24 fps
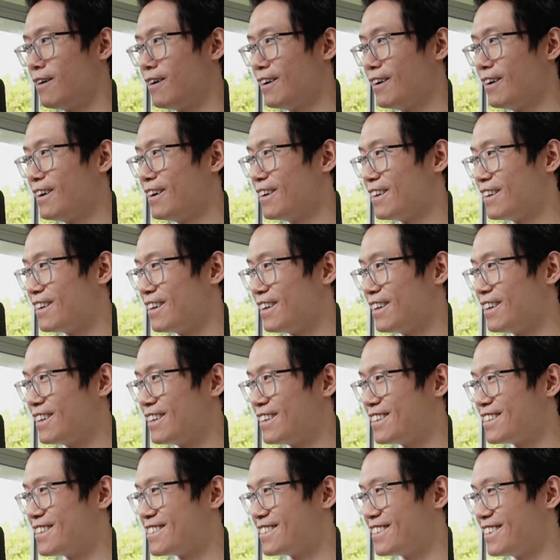
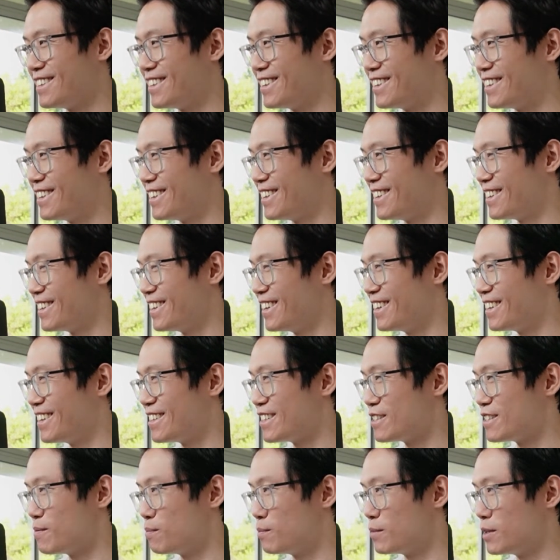that is a
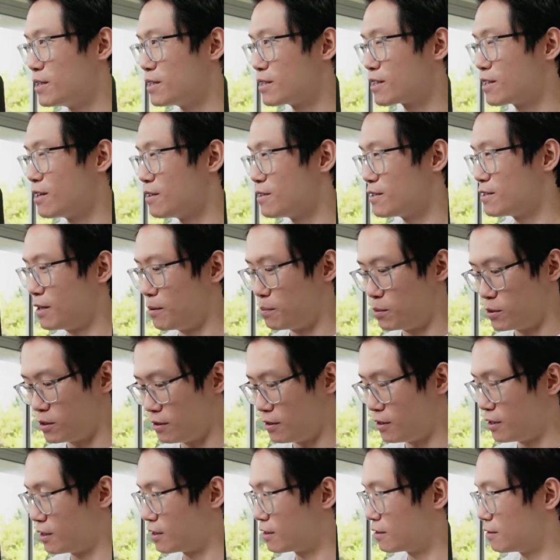misconception.
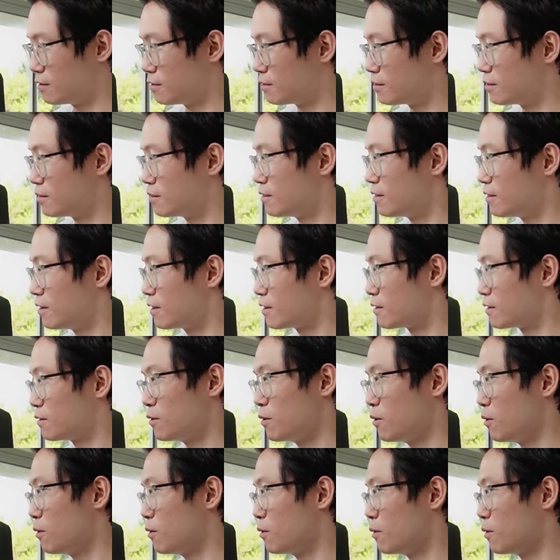Like
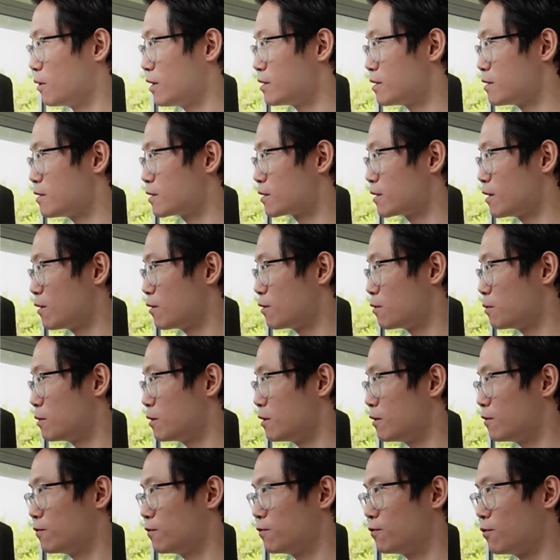no, HSK
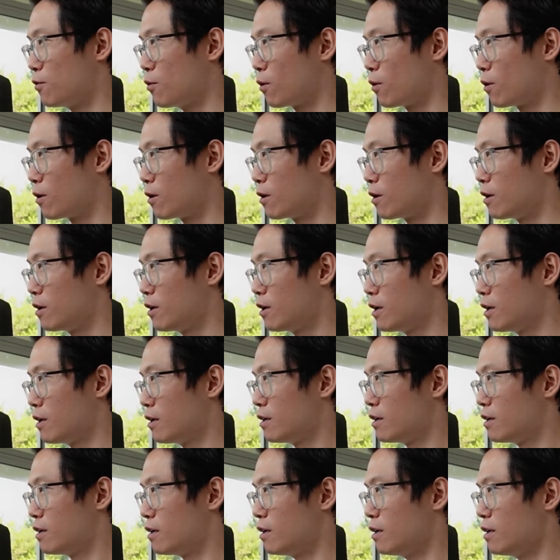3-4
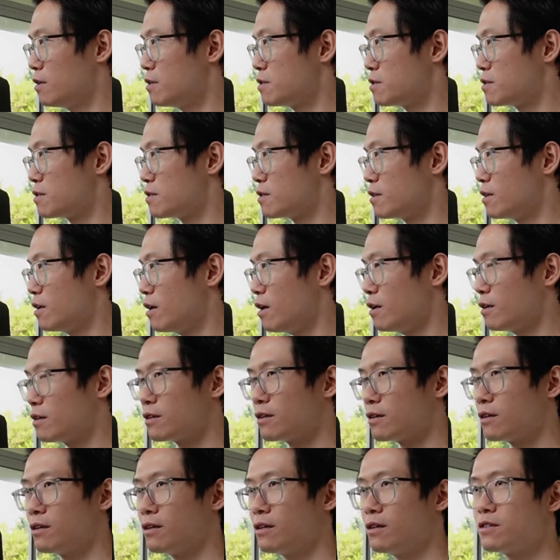is not.
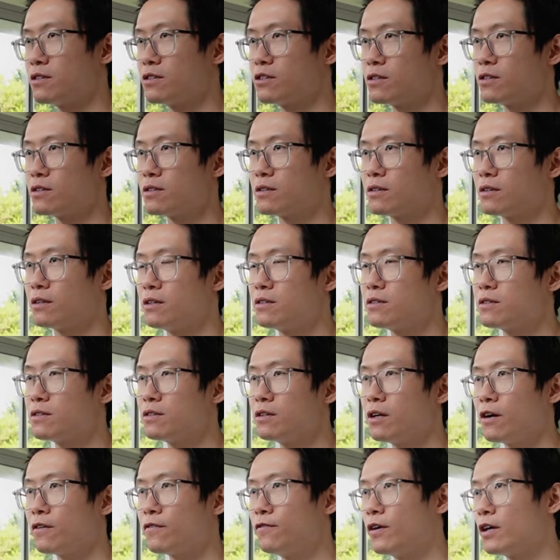It's
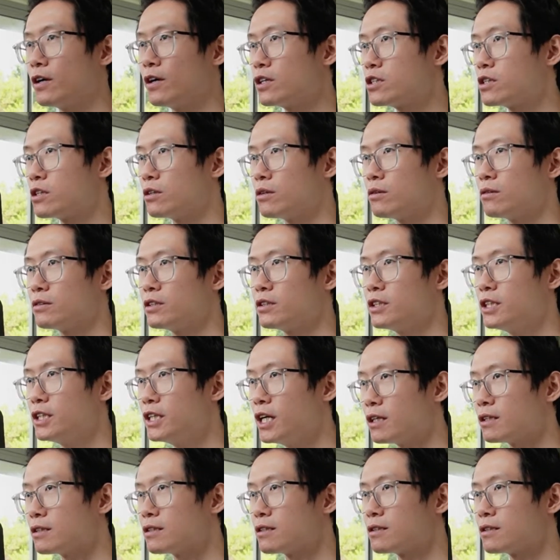not functional
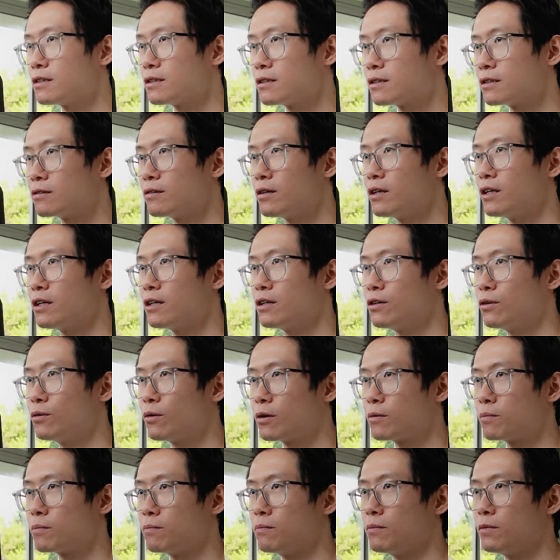yet, right? You're
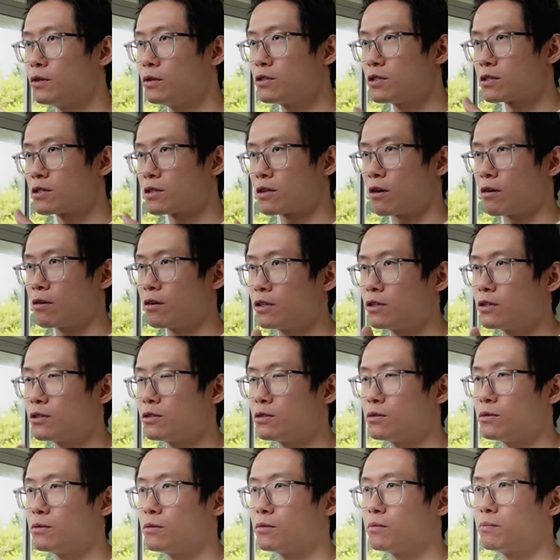starting
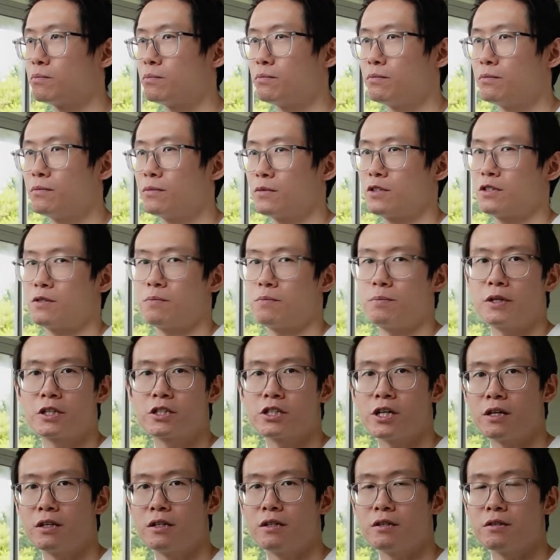to speak
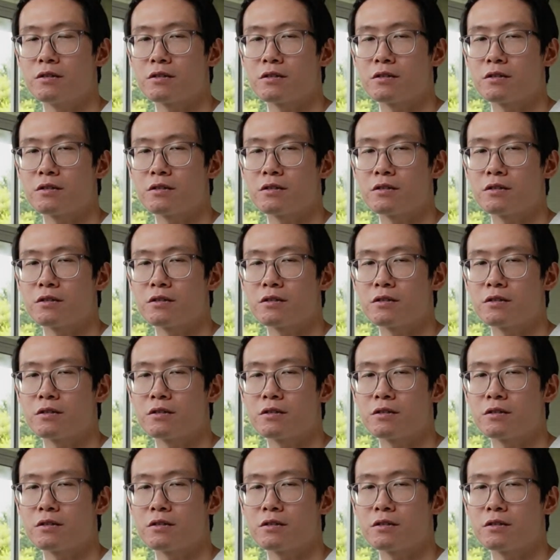Chinese,